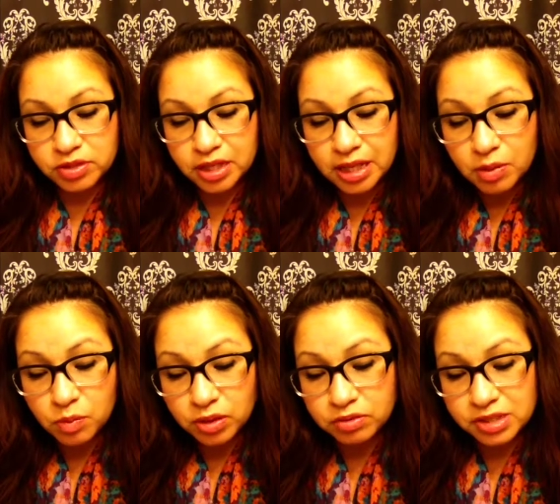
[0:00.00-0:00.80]
he
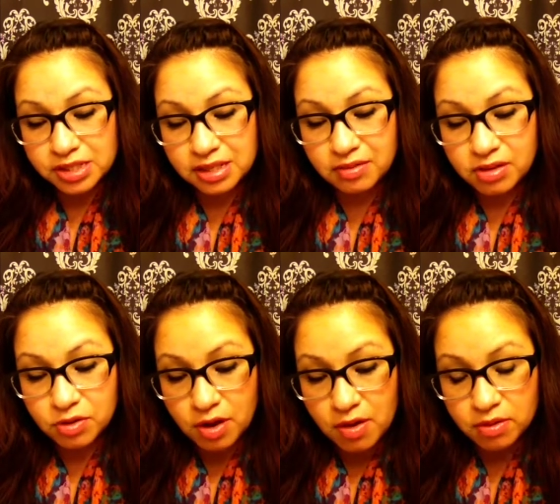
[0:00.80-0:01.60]
will receive the
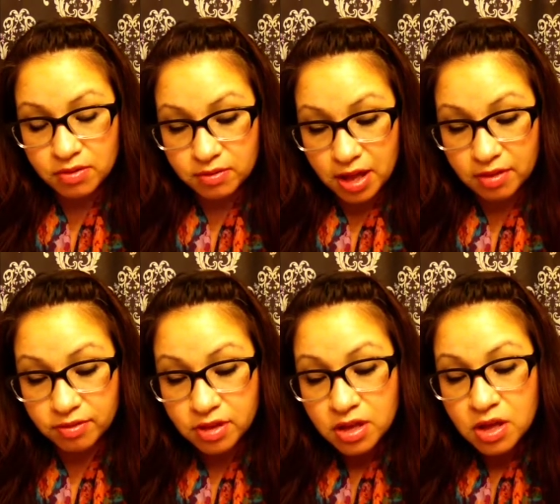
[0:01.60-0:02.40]
crown of life,
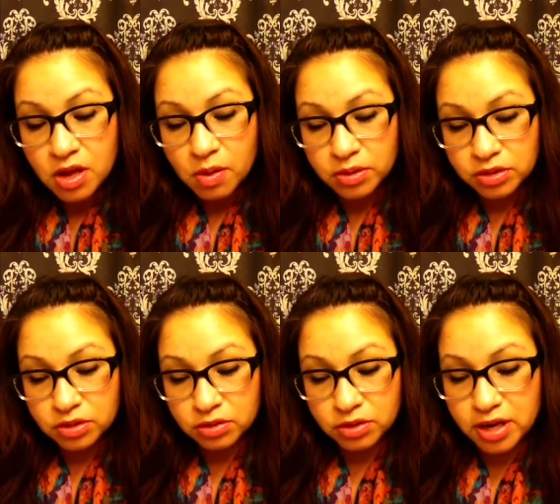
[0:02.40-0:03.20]
which
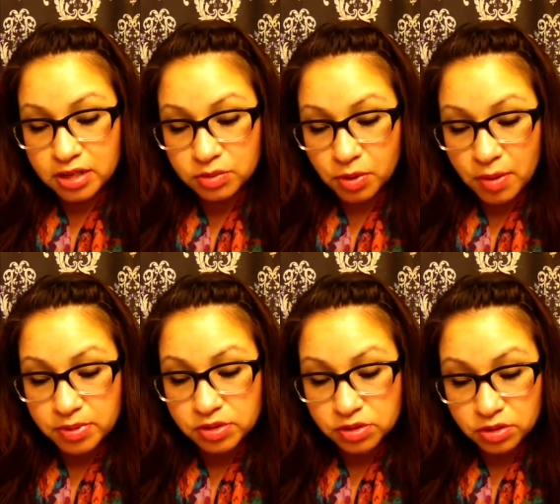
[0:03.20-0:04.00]
the Lord has
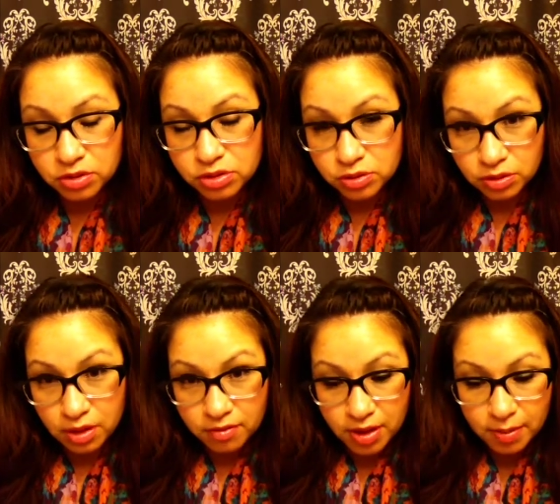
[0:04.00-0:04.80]
promised to those who
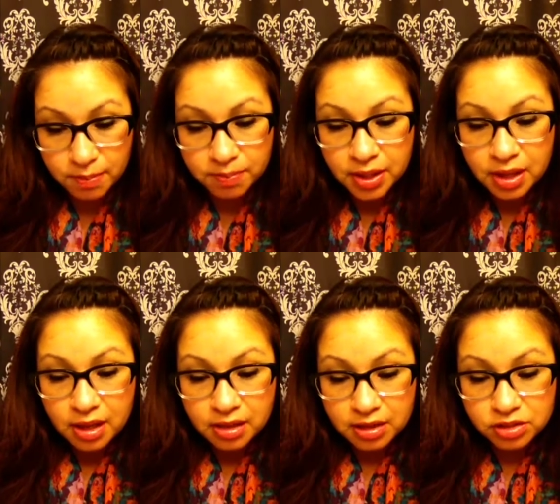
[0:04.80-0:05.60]
love him.
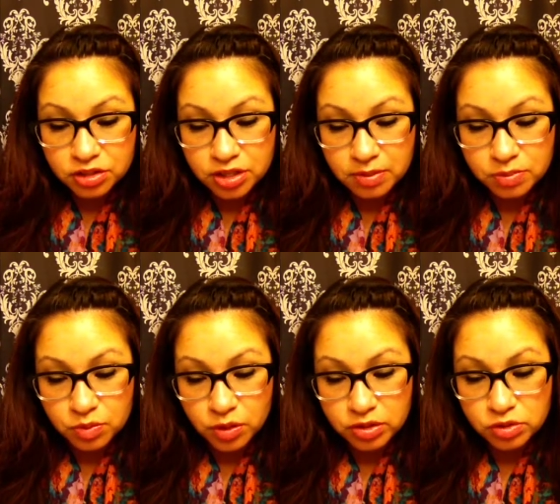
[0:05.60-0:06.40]
That's James
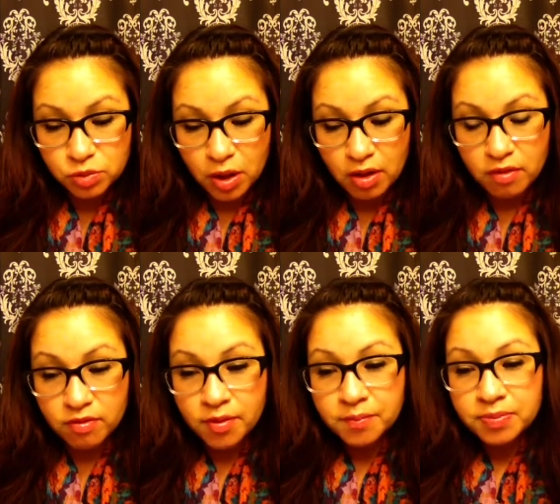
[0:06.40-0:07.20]
1:12.
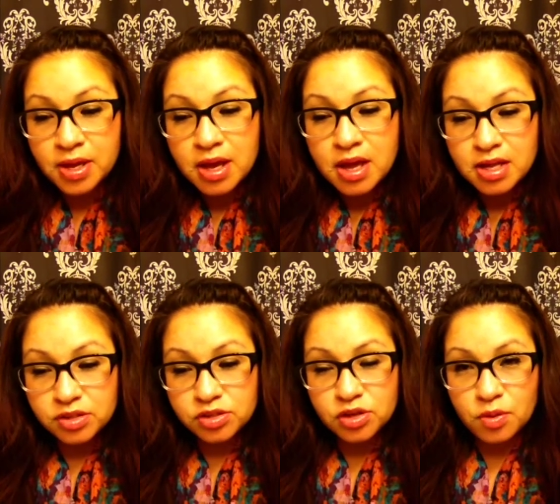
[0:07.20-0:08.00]

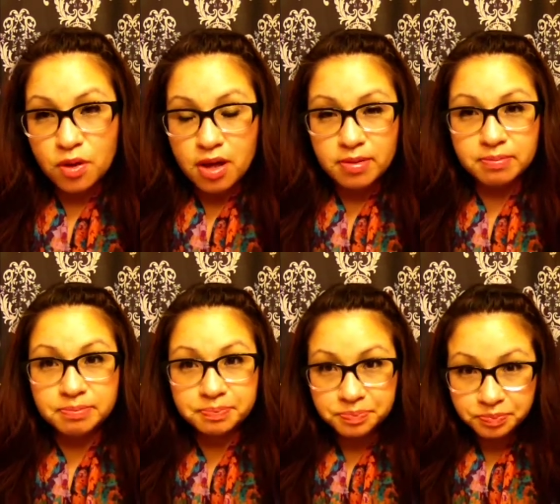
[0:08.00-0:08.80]
And so um